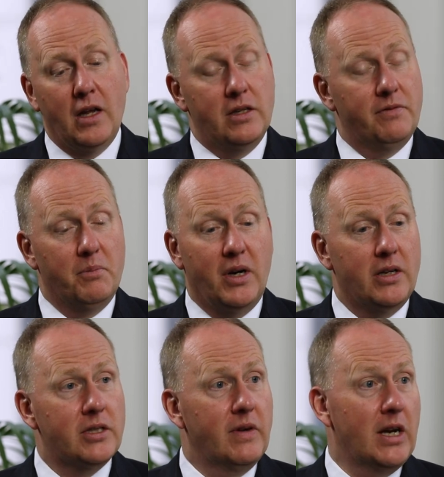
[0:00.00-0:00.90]
different
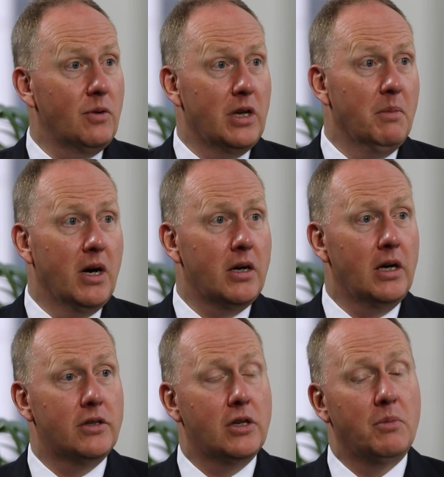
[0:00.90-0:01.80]
parts of equity
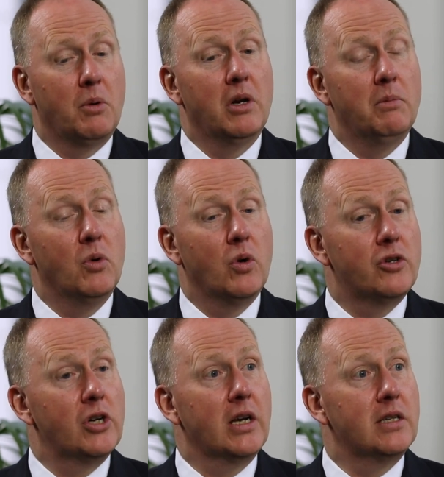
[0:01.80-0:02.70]
markets are probably more
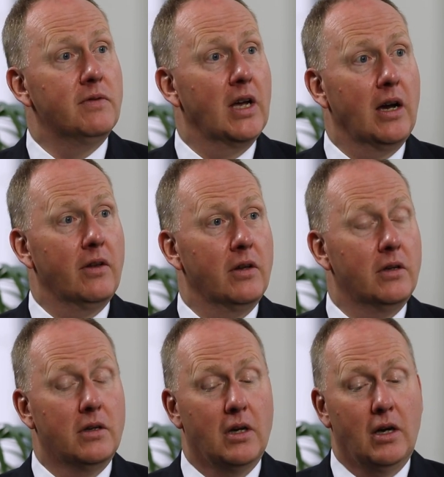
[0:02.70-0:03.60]
attractive now
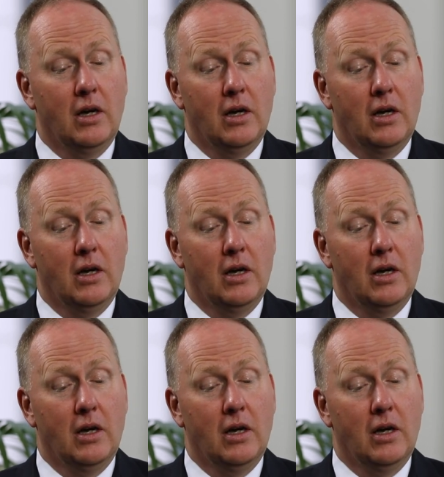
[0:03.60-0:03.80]
than